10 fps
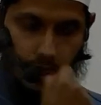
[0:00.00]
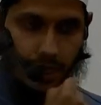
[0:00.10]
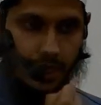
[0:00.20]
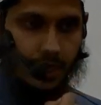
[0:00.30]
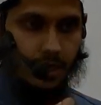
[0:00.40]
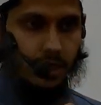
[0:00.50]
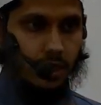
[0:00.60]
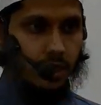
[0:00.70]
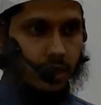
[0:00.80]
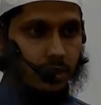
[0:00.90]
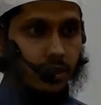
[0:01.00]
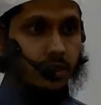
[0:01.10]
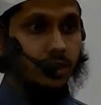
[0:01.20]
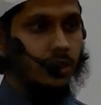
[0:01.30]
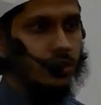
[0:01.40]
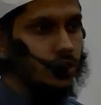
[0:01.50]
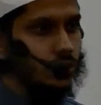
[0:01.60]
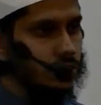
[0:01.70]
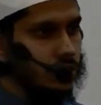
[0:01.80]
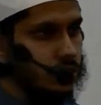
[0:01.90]
And the 13th
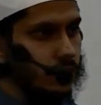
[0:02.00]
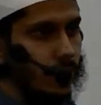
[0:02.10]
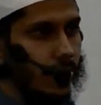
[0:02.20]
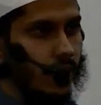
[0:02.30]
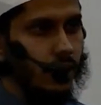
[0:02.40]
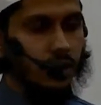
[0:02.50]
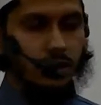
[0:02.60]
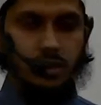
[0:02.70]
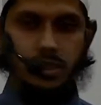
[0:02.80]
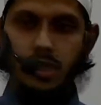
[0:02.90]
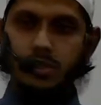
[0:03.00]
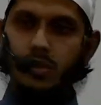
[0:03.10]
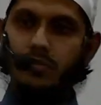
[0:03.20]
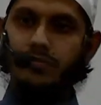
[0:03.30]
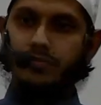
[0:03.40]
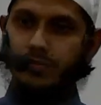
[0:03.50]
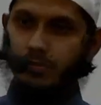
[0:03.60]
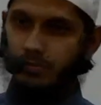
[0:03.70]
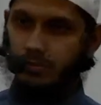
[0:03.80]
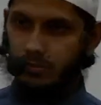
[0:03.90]
juz starts off
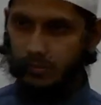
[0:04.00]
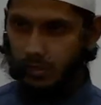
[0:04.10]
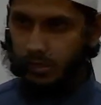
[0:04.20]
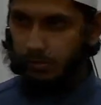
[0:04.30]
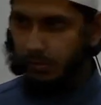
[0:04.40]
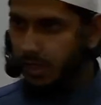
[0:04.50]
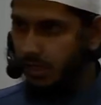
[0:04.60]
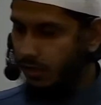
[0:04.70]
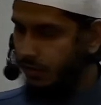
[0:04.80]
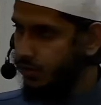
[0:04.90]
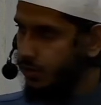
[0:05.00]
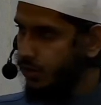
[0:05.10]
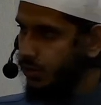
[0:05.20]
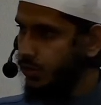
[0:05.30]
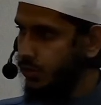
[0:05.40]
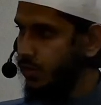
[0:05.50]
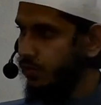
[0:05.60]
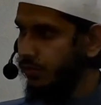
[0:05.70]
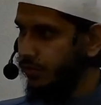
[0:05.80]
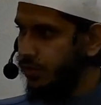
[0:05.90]
from the middle of Surah Yusuf.